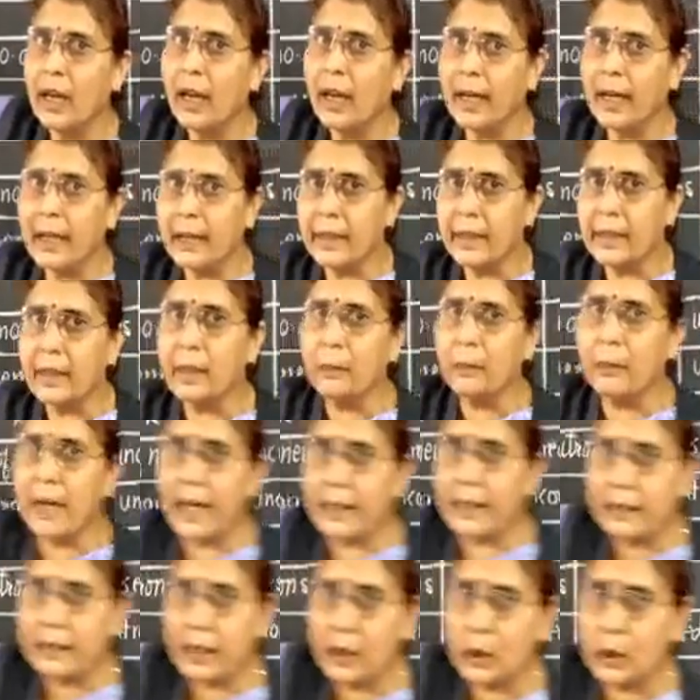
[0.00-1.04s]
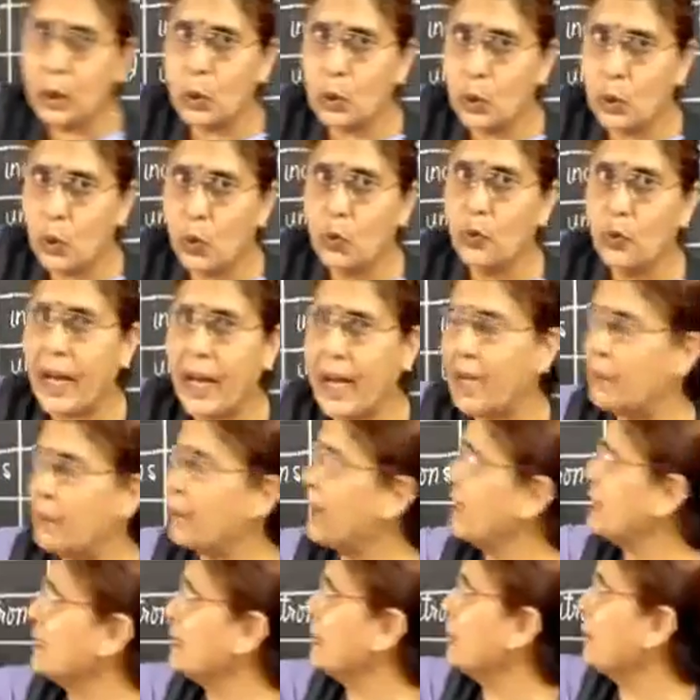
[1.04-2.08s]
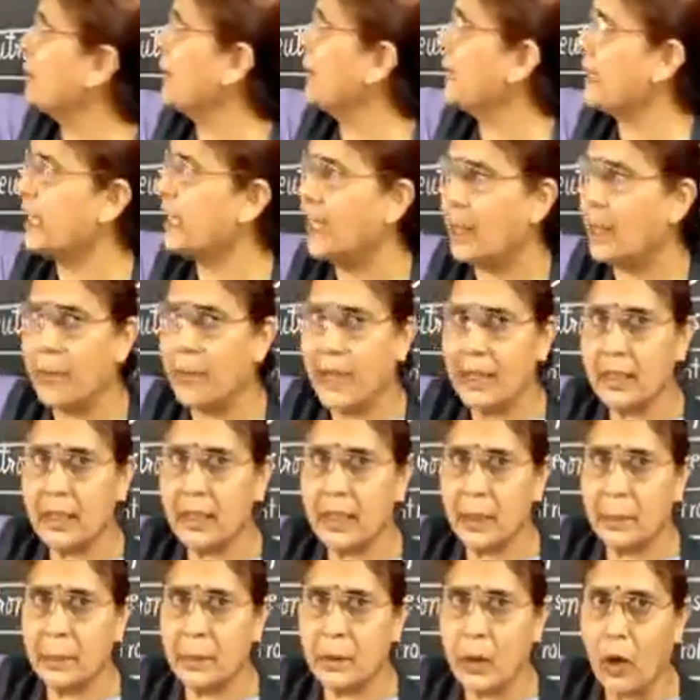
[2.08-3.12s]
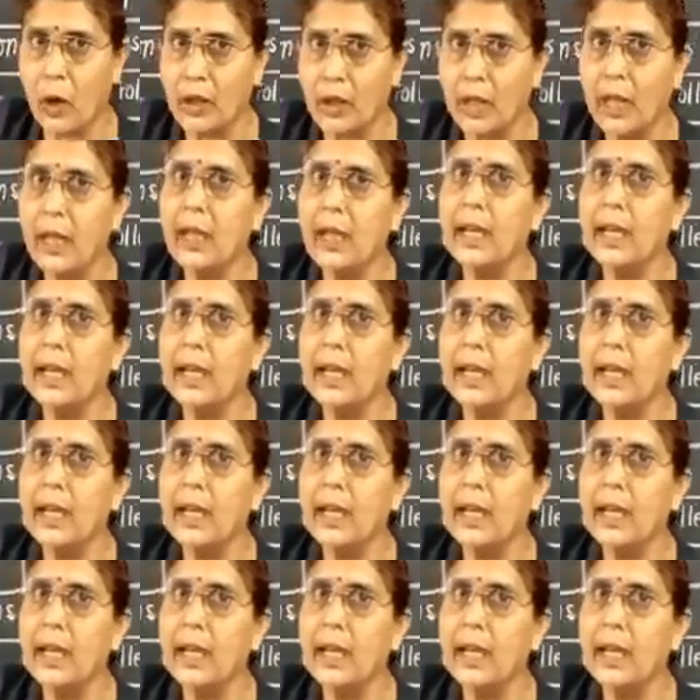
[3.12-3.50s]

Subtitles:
It breaks into two fragments, barium and krypton.